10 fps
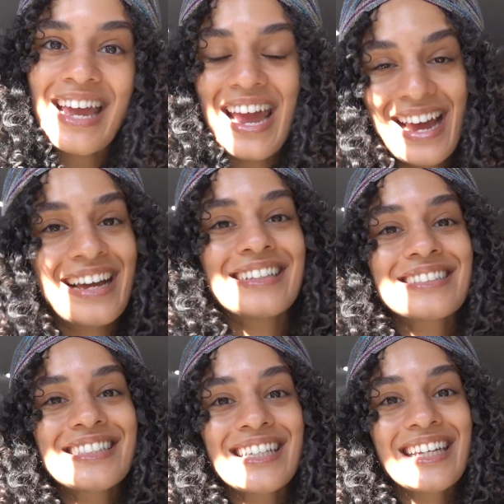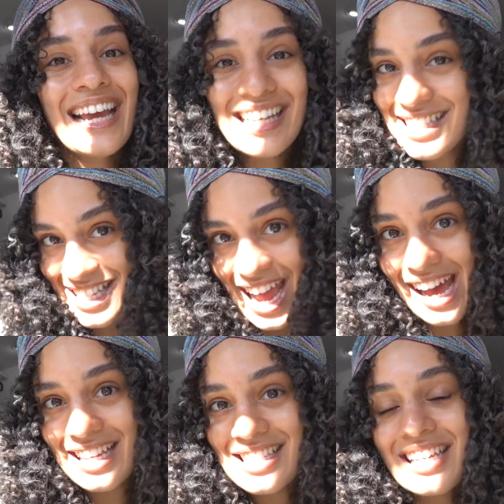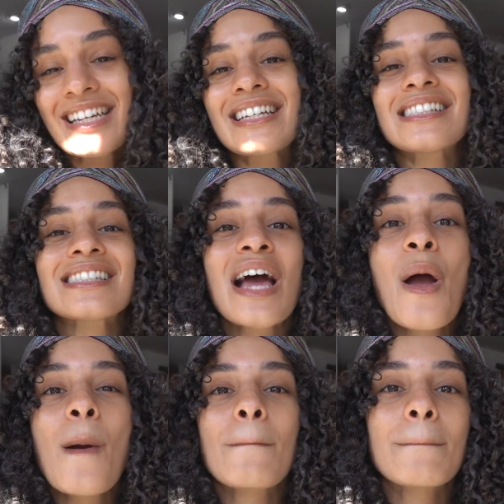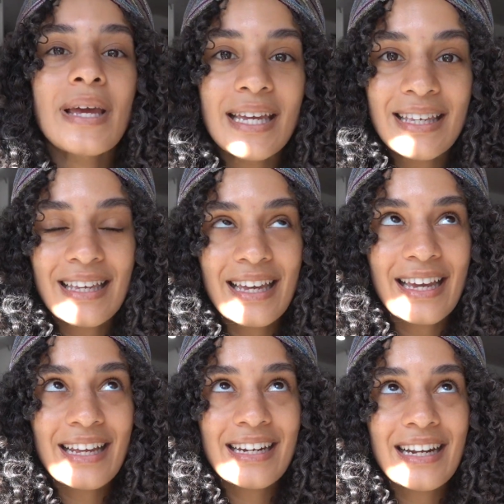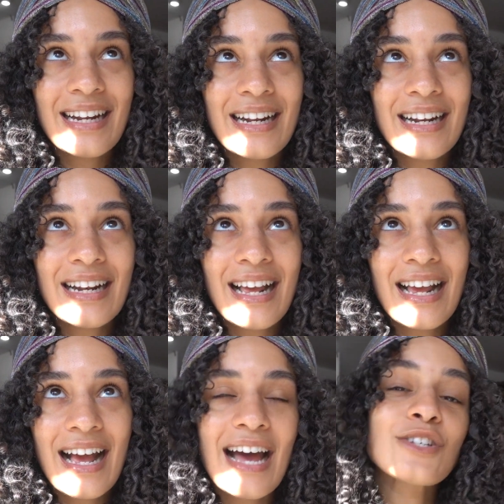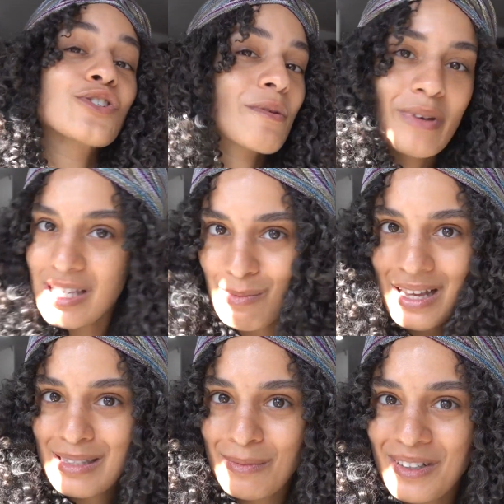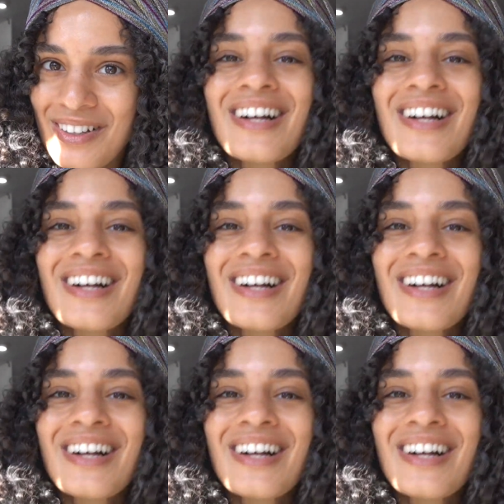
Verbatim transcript: and today's task is making it as dreamy as possible.